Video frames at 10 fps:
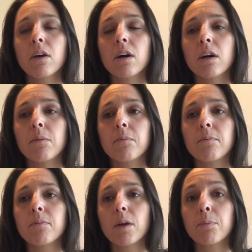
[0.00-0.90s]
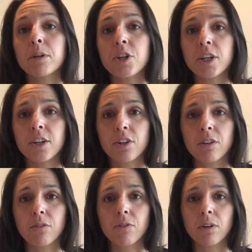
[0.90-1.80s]

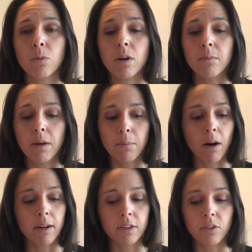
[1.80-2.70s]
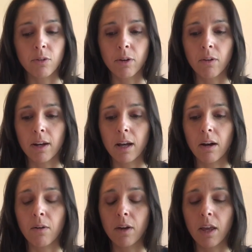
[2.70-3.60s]
appreciation for what my body is doing right
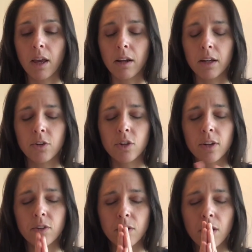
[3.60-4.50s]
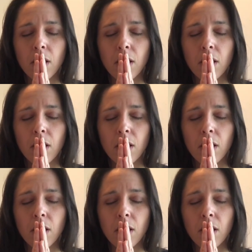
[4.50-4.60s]
now, and I just